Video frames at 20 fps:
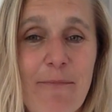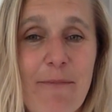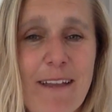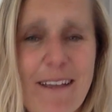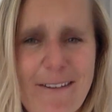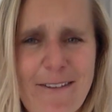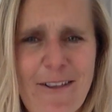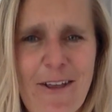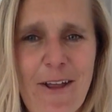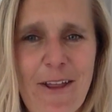
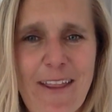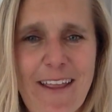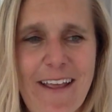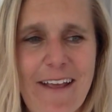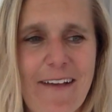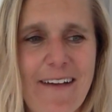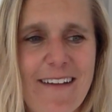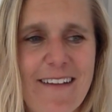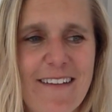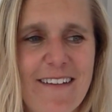please don't
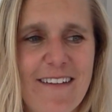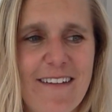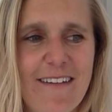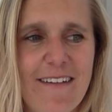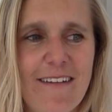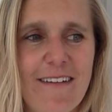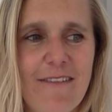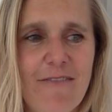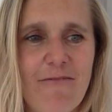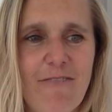think I didn't
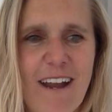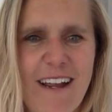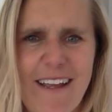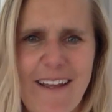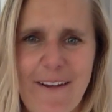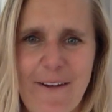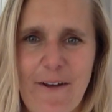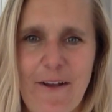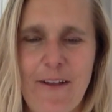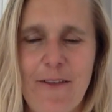
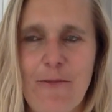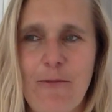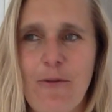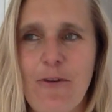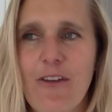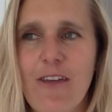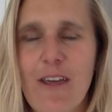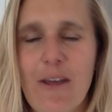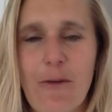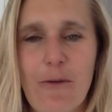recognise
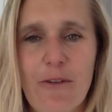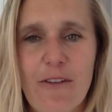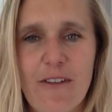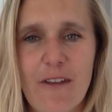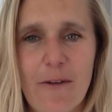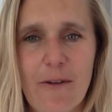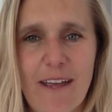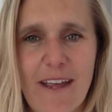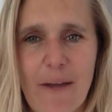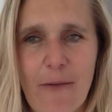what you were
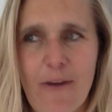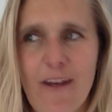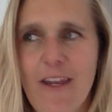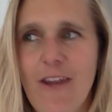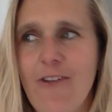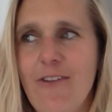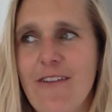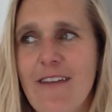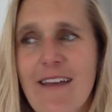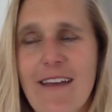doing when
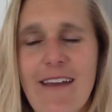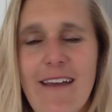you'd